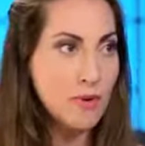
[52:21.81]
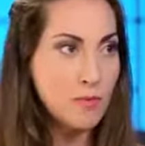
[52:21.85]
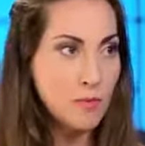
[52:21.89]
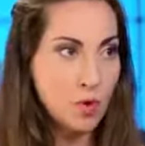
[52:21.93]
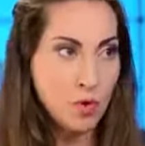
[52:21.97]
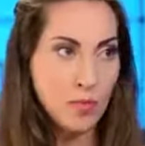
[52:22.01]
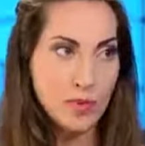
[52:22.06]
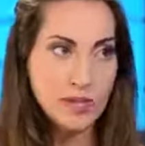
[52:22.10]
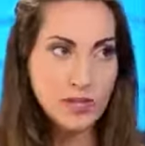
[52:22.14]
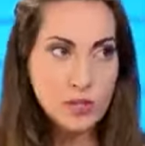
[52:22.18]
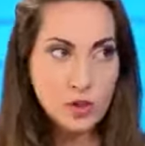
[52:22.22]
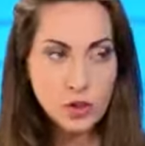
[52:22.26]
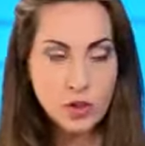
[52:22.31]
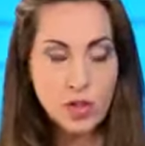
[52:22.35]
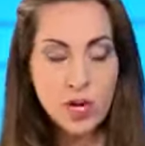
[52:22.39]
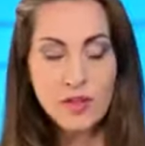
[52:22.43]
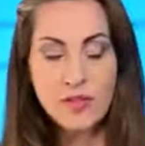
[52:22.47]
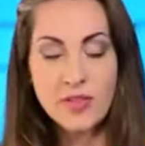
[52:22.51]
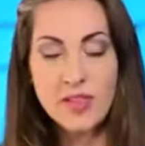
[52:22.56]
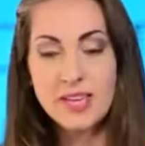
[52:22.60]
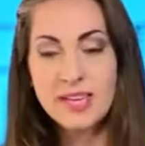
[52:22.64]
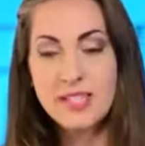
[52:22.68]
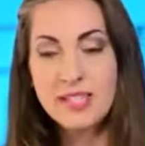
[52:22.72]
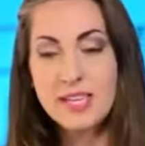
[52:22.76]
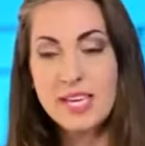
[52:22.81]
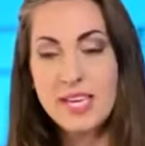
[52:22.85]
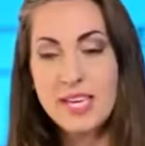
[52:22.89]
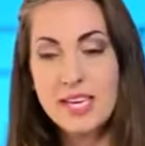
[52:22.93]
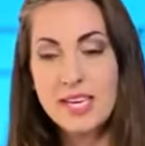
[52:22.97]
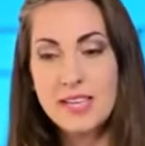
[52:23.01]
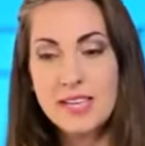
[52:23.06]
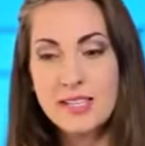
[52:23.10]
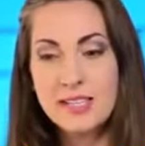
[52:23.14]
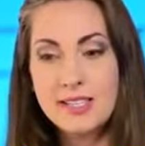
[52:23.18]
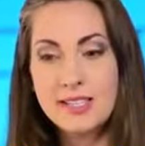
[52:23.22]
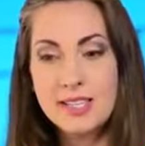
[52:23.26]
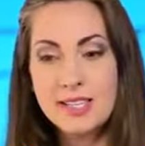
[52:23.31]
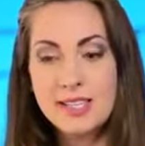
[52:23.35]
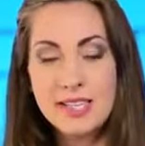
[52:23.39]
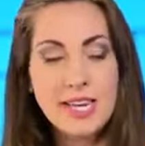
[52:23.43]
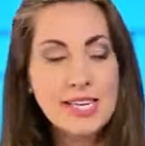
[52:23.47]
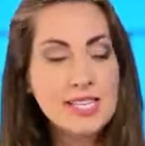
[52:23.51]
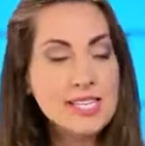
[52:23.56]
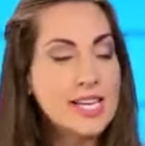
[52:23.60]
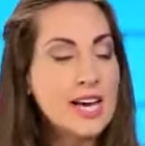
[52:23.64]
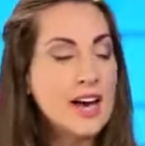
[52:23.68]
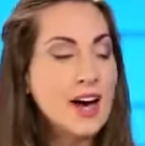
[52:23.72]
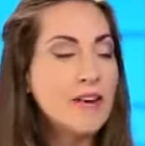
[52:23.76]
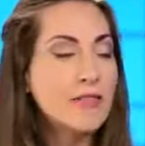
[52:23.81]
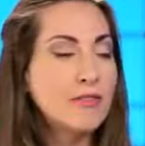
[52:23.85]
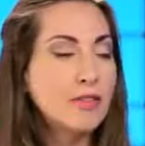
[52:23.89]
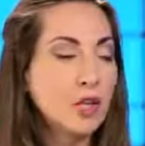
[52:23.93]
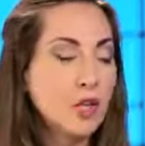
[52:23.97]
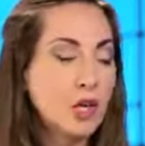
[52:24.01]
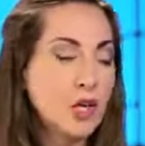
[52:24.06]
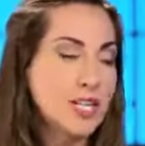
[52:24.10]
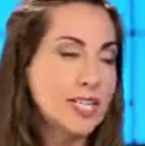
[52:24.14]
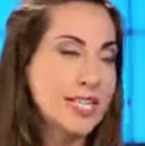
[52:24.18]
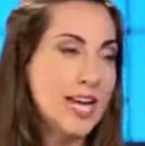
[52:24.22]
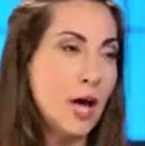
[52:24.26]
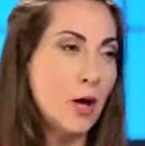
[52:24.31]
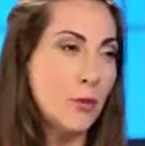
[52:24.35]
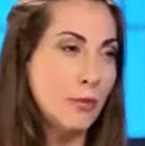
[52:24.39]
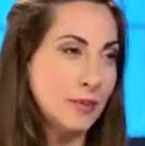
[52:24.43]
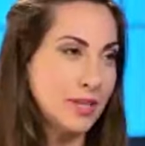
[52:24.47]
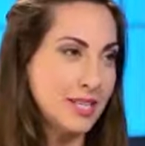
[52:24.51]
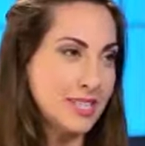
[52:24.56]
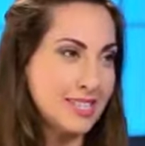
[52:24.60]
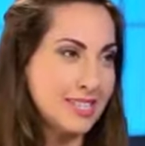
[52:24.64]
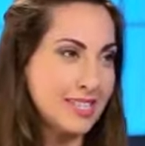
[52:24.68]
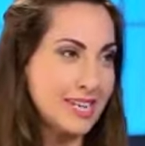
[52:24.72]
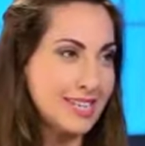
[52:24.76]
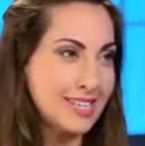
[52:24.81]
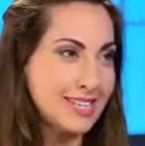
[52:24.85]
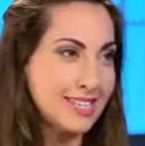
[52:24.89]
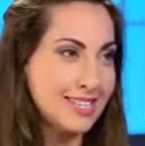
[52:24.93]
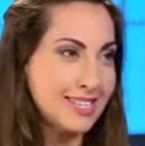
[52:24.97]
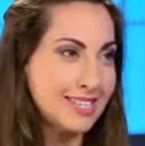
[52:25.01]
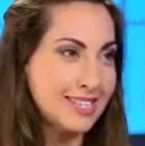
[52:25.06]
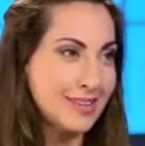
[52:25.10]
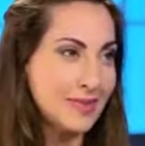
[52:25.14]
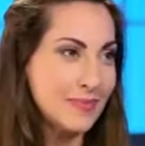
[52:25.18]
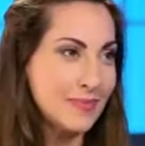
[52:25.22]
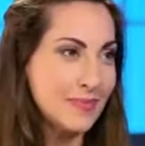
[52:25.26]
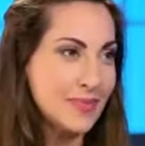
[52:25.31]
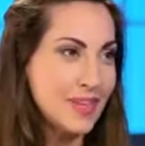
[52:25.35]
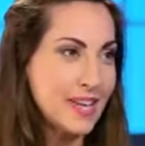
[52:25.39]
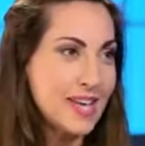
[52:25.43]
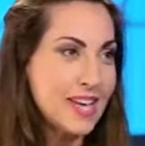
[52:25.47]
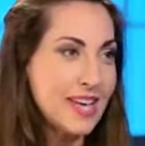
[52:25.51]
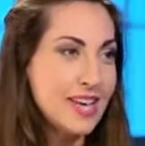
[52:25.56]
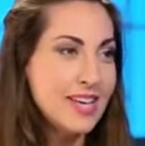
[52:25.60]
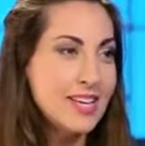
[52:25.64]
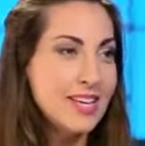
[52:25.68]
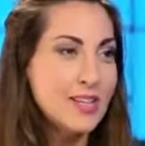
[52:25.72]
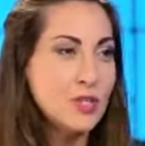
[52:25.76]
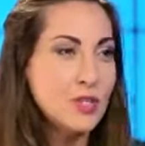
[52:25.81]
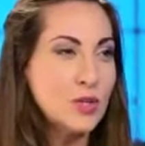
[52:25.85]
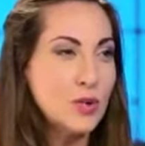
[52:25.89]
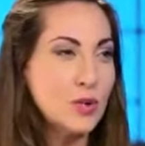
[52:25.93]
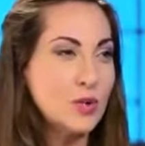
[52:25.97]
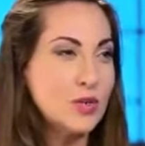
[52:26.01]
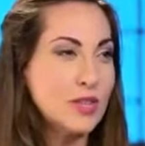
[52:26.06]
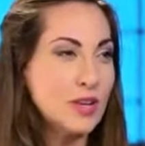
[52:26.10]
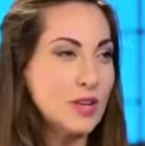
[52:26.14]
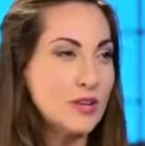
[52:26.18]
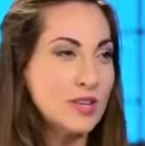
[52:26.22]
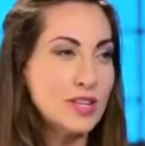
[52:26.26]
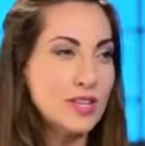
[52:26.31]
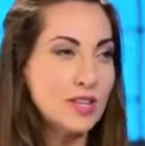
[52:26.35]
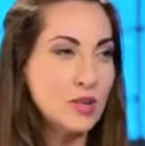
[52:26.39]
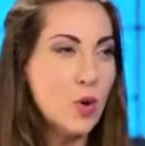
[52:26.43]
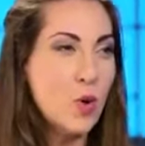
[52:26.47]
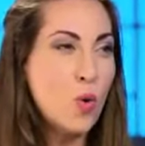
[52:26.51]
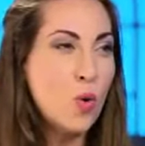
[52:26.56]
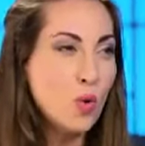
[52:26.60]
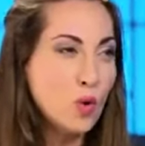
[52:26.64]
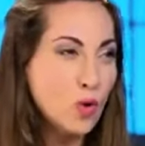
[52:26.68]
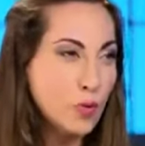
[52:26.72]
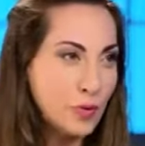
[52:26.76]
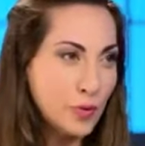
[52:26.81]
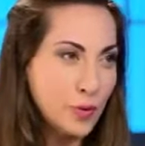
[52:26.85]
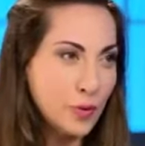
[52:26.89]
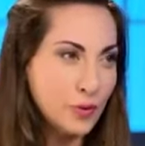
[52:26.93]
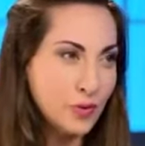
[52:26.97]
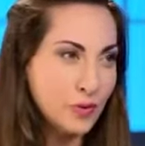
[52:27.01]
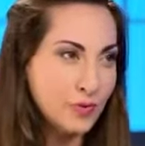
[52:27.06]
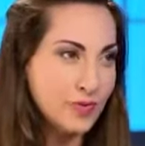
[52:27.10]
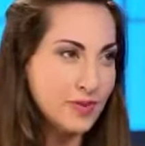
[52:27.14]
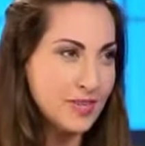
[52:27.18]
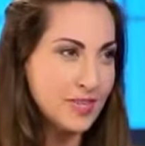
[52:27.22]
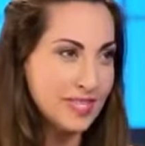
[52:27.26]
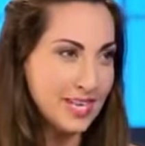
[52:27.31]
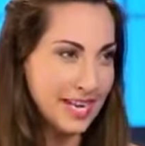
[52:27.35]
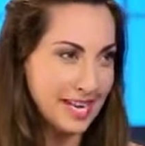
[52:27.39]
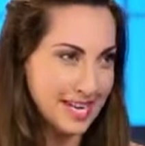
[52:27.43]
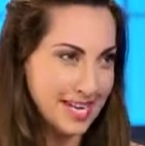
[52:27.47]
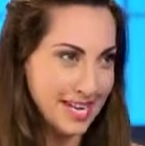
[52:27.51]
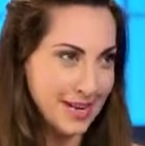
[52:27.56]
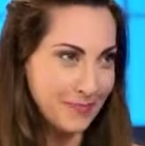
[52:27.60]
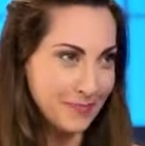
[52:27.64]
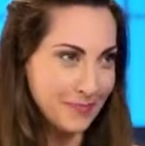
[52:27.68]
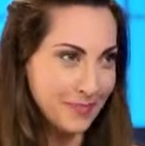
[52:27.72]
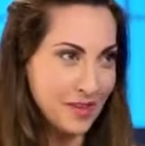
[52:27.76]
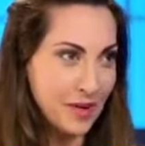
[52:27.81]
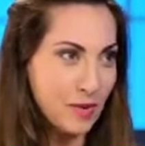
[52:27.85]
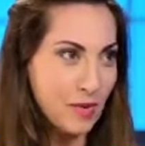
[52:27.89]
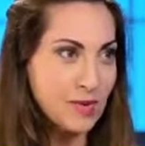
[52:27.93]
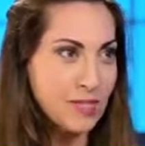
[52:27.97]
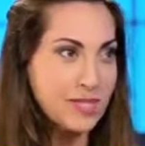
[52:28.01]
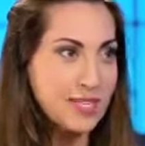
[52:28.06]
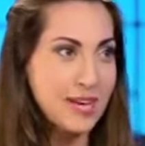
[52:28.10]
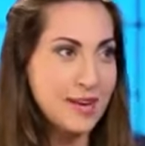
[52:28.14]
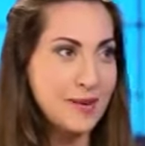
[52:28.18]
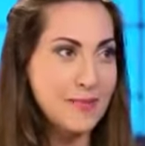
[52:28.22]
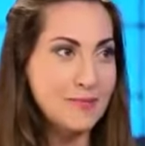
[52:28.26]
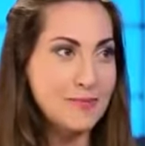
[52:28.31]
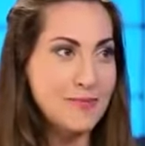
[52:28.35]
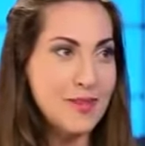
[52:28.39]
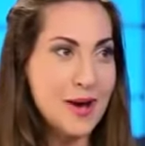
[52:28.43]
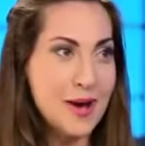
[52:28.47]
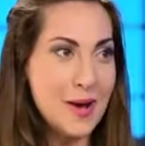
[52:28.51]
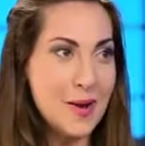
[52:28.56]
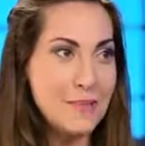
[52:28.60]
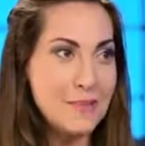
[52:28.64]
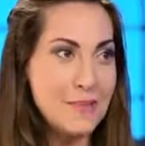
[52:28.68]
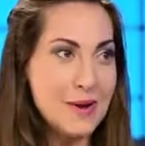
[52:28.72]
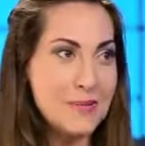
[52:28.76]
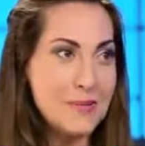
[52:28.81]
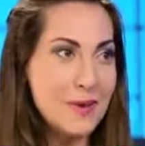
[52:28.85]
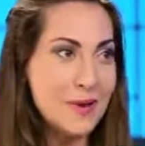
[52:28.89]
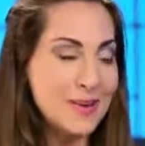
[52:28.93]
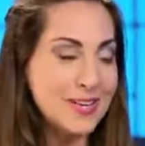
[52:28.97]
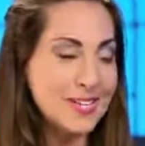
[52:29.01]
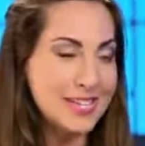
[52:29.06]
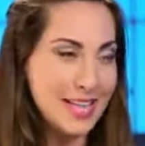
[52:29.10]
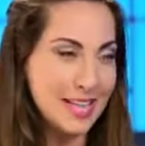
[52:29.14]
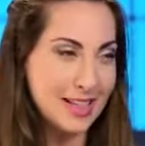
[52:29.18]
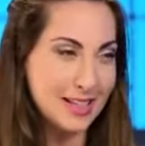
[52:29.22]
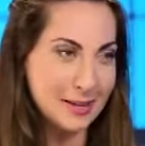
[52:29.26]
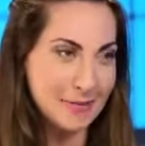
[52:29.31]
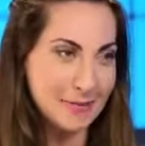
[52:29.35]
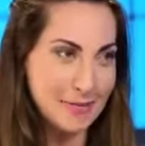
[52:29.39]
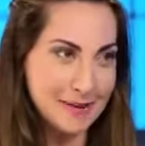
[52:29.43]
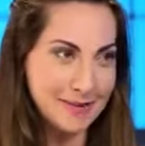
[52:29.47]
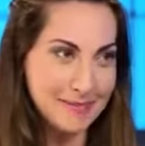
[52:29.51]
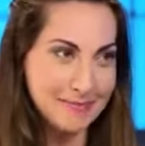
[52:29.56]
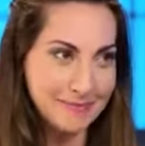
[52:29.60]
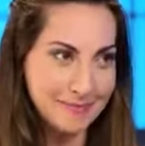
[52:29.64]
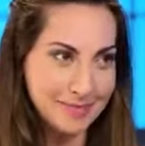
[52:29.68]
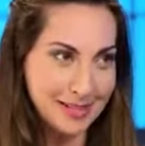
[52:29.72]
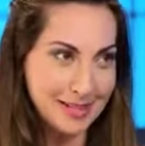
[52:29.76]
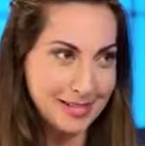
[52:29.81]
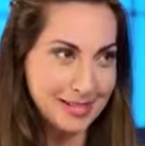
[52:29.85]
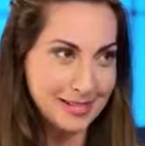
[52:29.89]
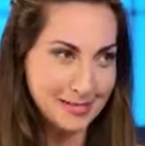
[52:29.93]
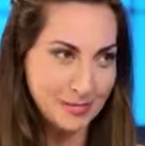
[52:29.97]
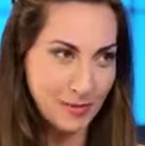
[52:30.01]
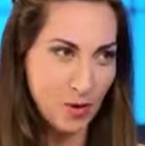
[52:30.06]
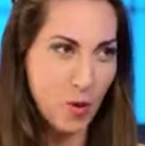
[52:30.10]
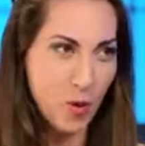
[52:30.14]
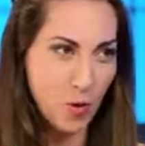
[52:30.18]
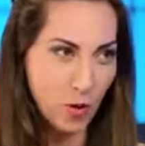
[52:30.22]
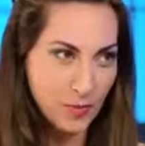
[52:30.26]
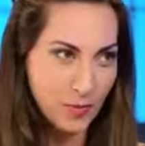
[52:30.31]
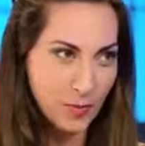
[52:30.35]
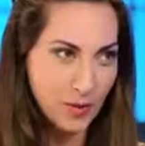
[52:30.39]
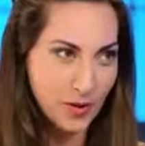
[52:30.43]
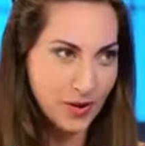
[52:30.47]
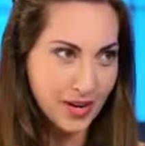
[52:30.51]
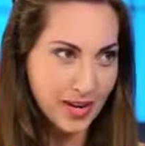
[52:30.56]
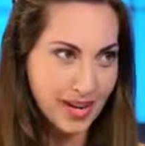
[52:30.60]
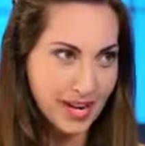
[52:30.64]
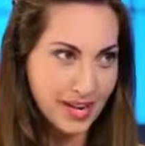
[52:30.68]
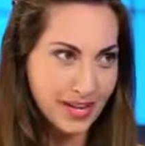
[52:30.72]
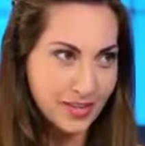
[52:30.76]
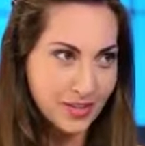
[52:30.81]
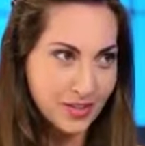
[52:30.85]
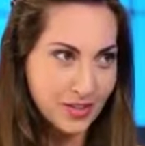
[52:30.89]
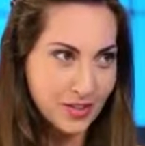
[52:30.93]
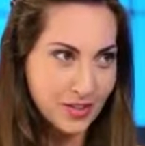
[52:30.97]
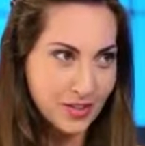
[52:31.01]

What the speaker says: out more research on this, is this idea of learned helplessness. So there's this horrible study. It was done by Martin Seligman. It's horrible. Can I